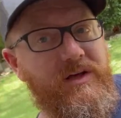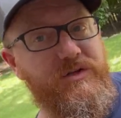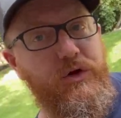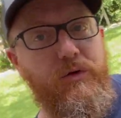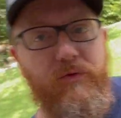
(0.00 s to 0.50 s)

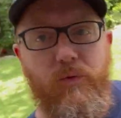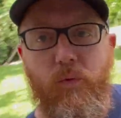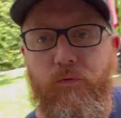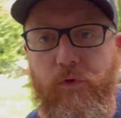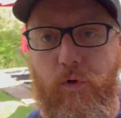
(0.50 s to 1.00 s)
So
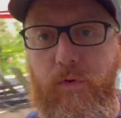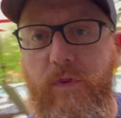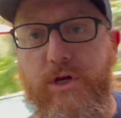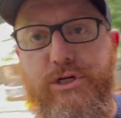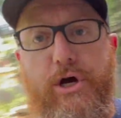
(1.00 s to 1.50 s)
for
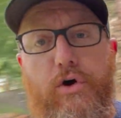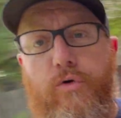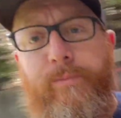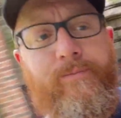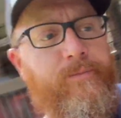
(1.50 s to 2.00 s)
the
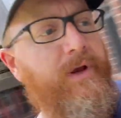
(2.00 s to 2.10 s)
dome,